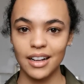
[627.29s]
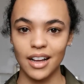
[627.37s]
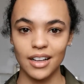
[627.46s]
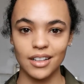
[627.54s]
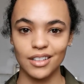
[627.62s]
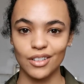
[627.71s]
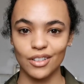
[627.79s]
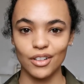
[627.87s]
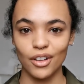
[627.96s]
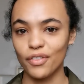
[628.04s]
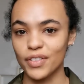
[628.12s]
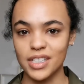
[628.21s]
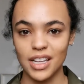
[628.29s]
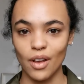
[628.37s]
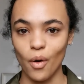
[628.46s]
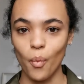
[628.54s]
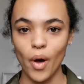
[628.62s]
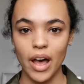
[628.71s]
Like, obviously
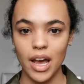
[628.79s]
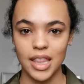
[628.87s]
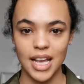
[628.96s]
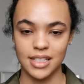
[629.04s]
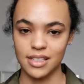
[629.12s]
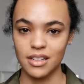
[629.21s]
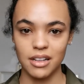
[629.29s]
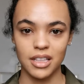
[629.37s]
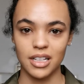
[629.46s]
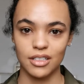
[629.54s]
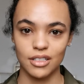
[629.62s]
your worth has nothing